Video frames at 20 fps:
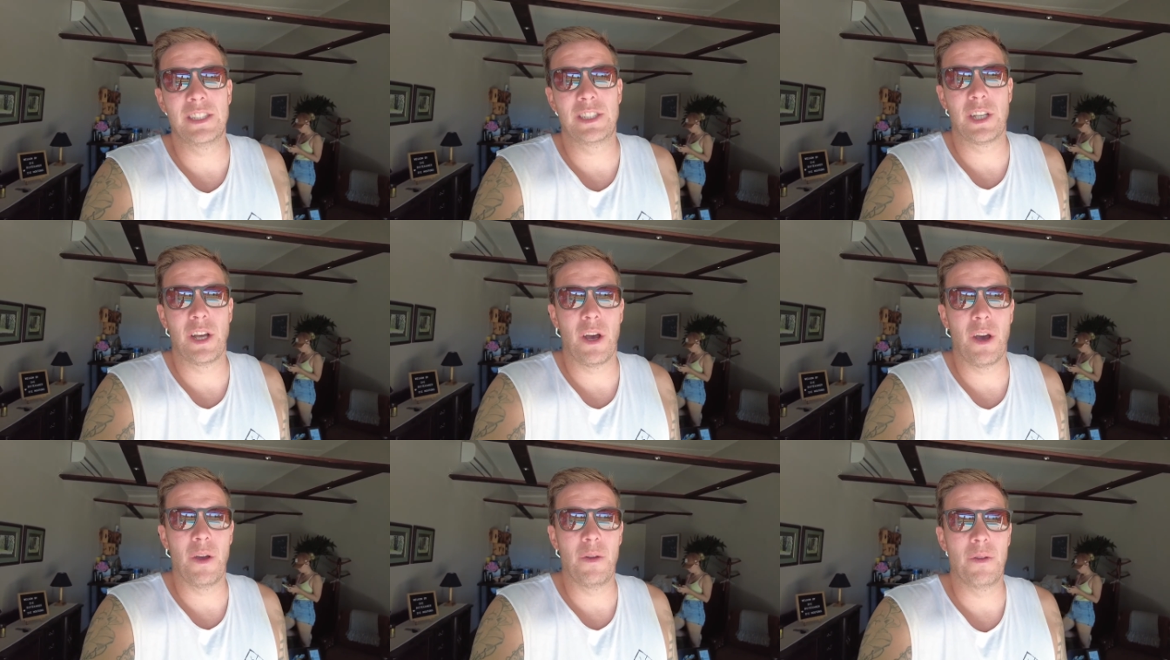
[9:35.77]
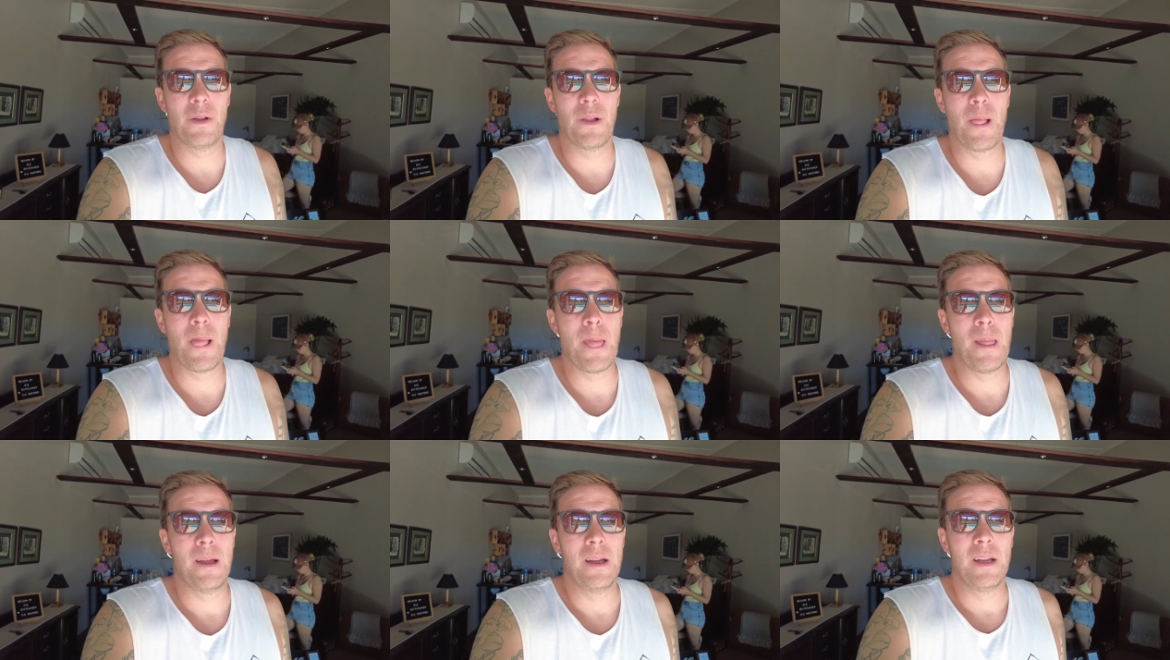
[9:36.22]
so
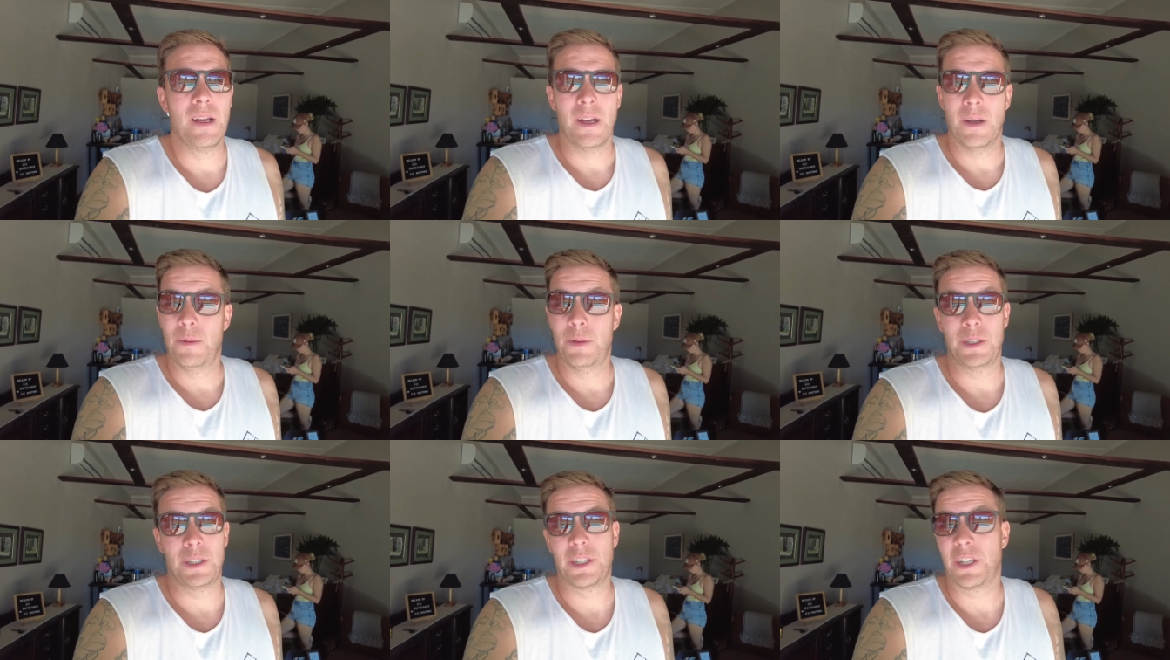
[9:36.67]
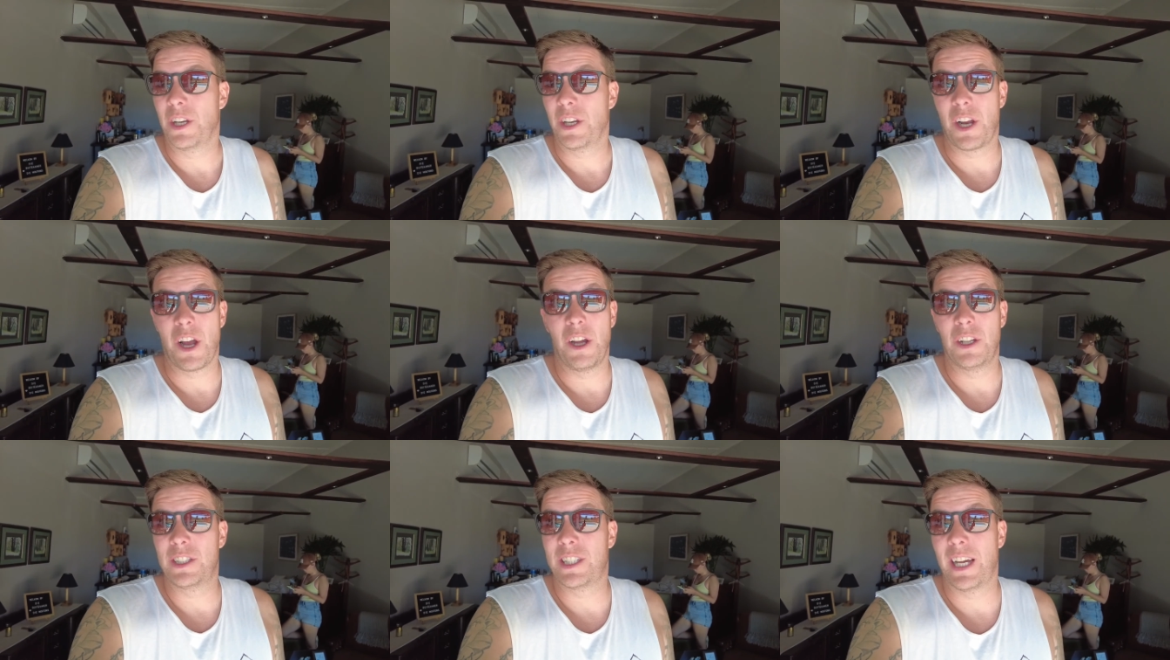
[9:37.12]
we're just gonna
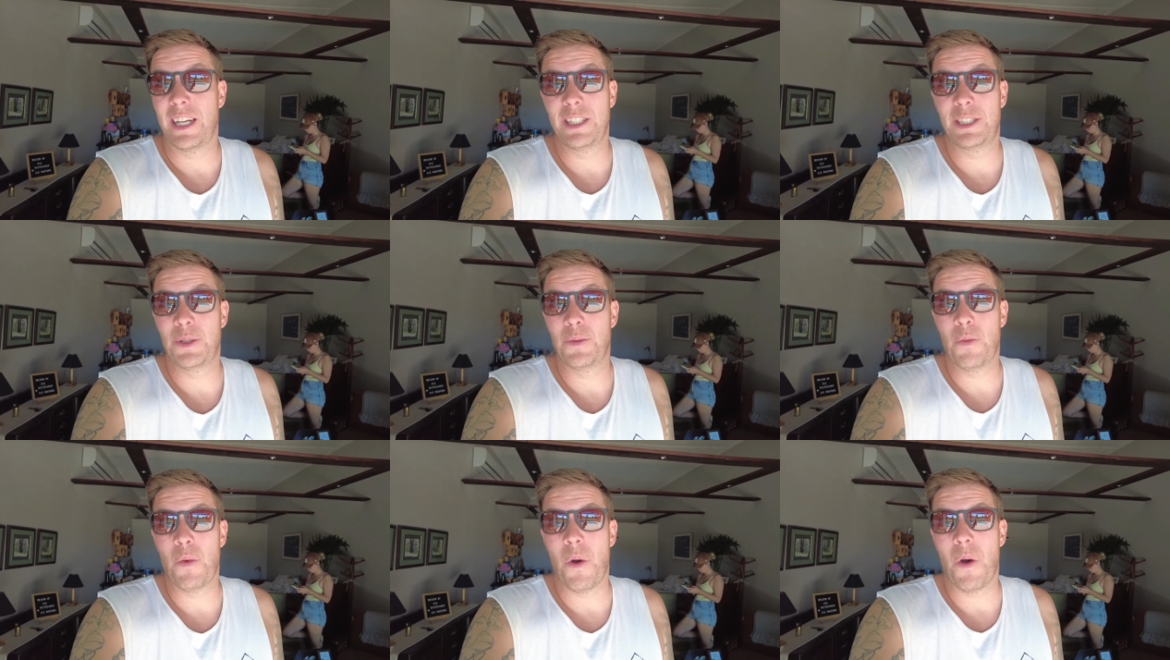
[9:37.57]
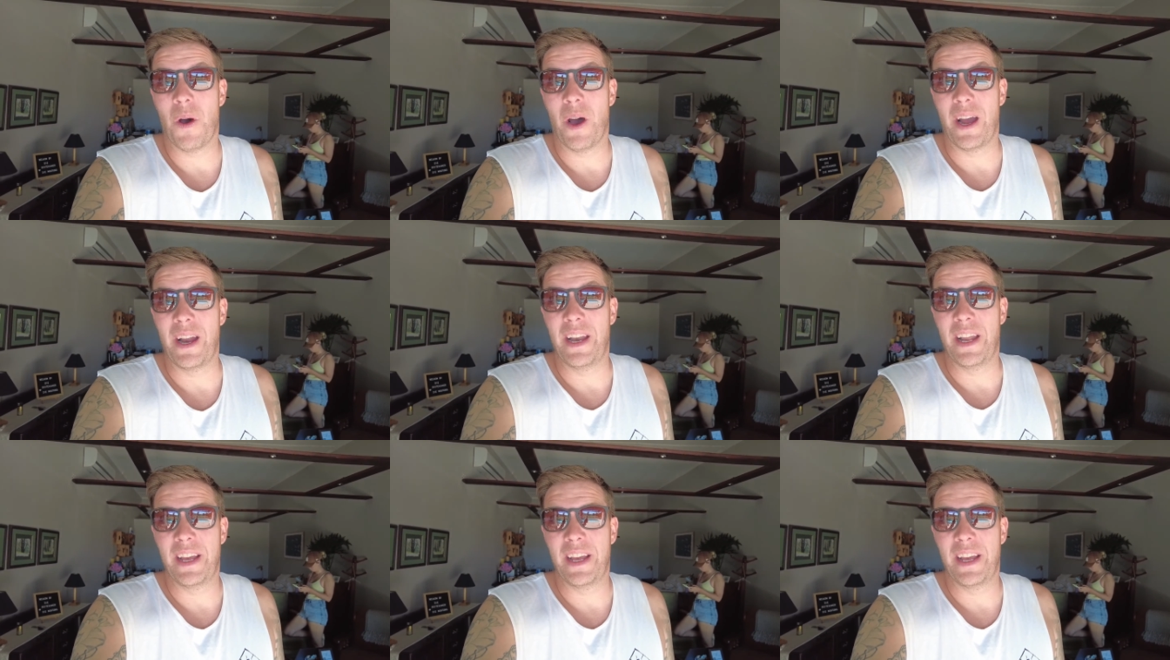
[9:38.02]
go and take some wine.